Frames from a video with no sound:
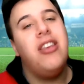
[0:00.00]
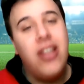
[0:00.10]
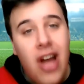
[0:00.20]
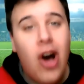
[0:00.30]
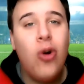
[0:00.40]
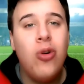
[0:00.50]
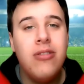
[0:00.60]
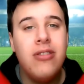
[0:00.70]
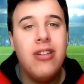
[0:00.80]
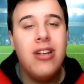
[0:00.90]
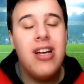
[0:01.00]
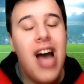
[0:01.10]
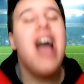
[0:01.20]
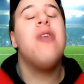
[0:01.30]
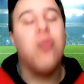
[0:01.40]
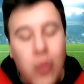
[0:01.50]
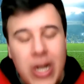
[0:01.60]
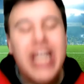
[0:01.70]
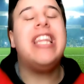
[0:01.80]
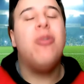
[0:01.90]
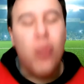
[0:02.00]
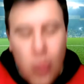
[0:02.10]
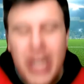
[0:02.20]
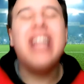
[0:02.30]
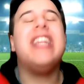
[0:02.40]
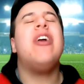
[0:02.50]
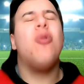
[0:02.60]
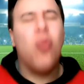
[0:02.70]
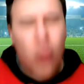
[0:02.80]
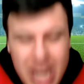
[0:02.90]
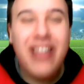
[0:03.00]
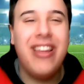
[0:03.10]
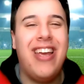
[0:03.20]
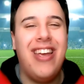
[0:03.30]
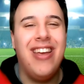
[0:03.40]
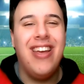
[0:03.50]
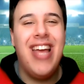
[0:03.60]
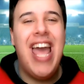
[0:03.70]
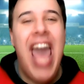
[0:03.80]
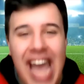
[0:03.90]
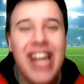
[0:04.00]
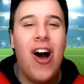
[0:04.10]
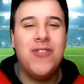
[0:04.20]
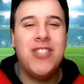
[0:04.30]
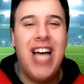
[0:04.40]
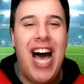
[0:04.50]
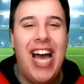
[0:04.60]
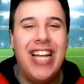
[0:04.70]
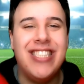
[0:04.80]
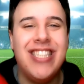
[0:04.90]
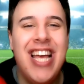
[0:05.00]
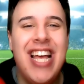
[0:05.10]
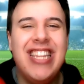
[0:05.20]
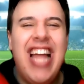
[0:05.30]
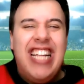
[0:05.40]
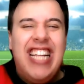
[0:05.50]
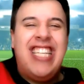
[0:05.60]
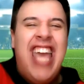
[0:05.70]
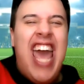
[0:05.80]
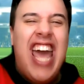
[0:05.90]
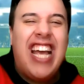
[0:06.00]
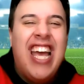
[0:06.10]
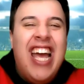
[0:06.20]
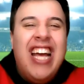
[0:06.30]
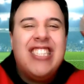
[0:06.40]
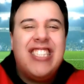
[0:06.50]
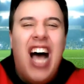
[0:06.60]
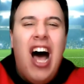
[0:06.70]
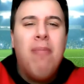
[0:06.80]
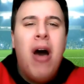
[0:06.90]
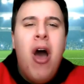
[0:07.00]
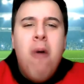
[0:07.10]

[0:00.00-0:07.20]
you know, I really, really, really hate offsides. Let's kick some